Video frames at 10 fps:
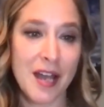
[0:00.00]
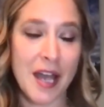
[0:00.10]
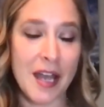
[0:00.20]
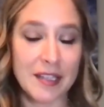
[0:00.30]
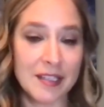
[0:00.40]

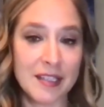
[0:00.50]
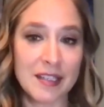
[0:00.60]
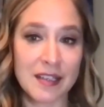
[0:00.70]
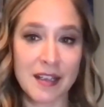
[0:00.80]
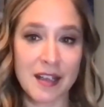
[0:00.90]
And
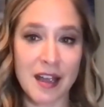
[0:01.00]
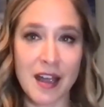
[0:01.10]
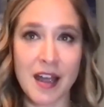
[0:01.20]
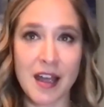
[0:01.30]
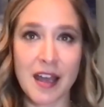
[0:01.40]

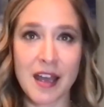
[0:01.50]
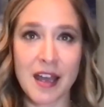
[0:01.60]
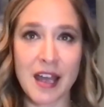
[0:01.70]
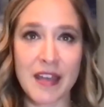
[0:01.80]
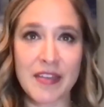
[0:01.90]

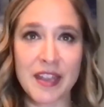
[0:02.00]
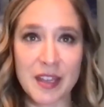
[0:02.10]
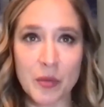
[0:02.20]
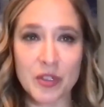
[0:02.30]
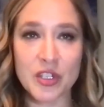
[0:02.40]
I think
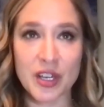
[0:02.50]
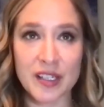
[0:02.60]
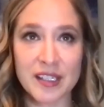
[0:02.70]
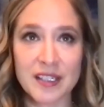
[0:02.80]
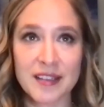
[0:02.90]
it was
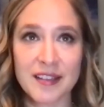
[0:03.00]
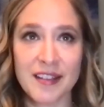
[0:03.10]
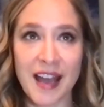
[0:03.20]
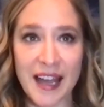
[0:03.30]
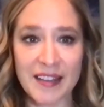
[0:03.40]
just
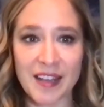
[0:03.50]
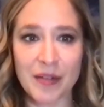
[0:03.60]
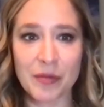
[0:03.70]
that that